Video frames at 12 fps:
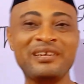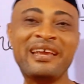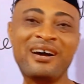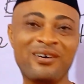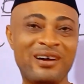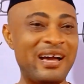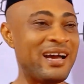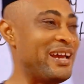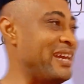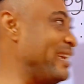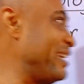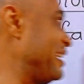Now,
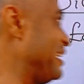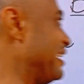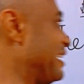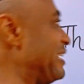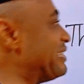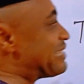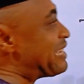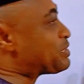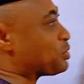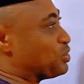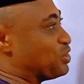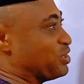I intend
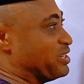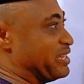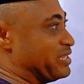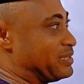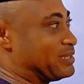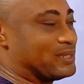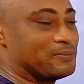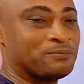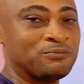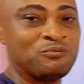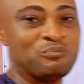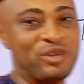to do this
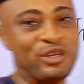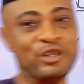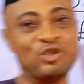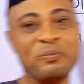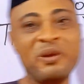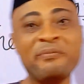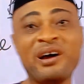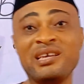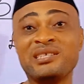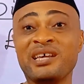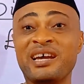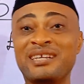because remember I
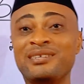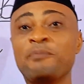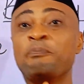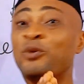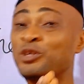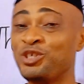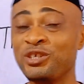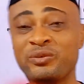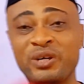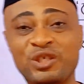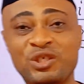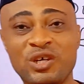said post your
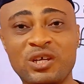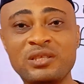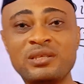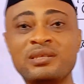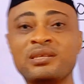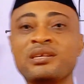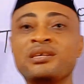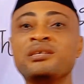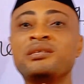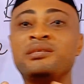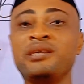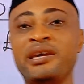questions,
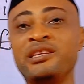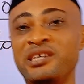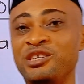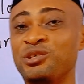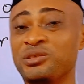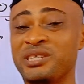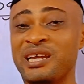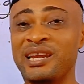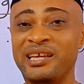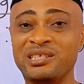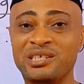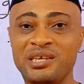send in your
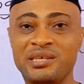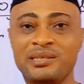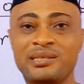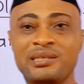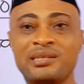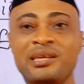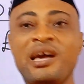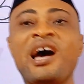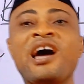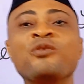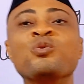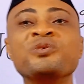challenges,
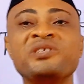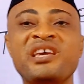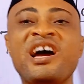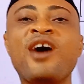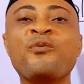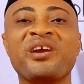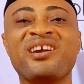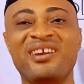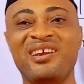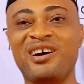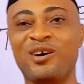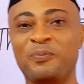and we'll see how we can
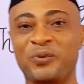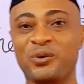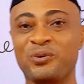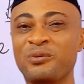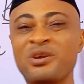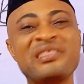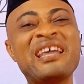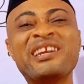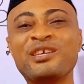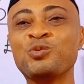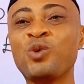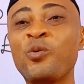help you. That
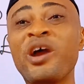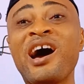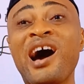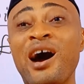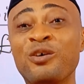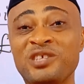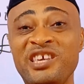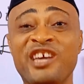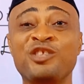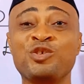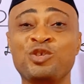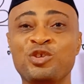is what we are out
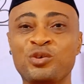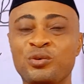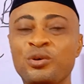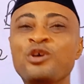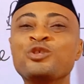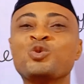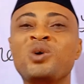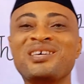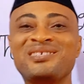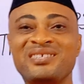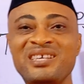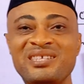here to do, to
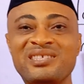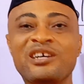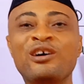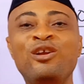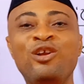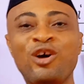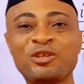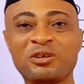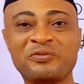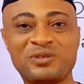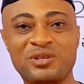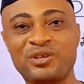assist a lot
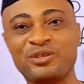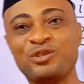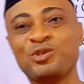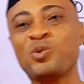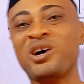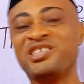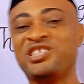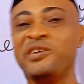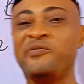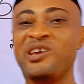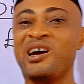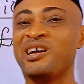of students to
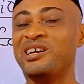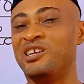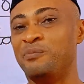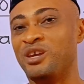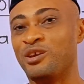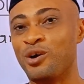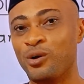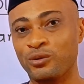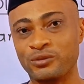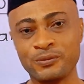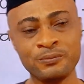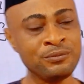achieve their academic
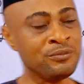goals.